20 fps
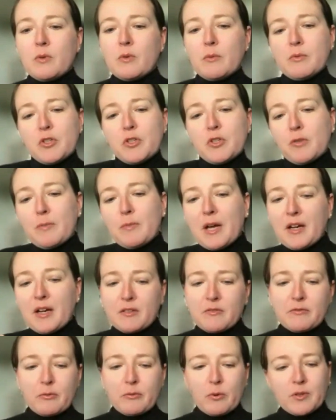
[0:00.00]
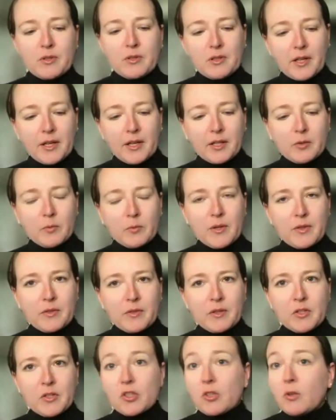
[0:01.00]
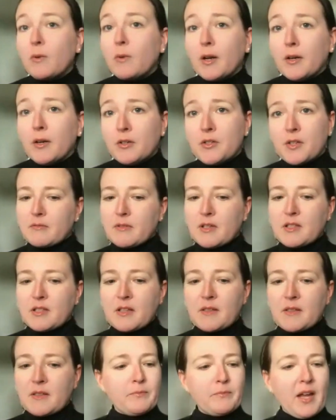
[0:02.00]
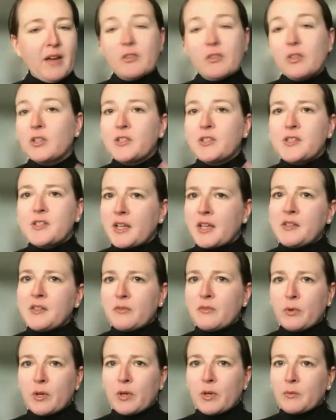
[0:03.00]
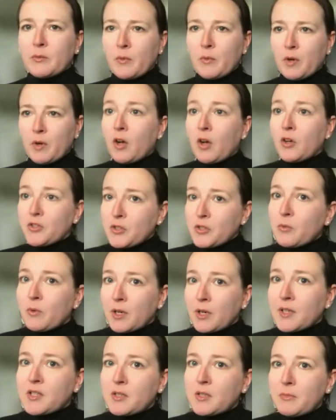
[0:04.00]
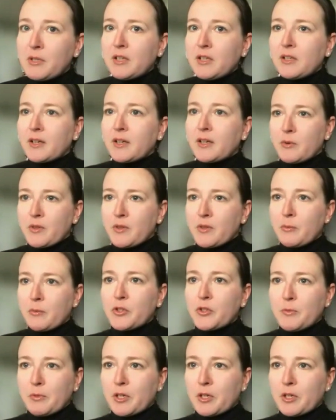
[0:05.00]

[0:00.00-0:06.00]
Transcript: What was your back and forth like with the showrunners? Did they have a good sense of what it also wanted to be, like where they were super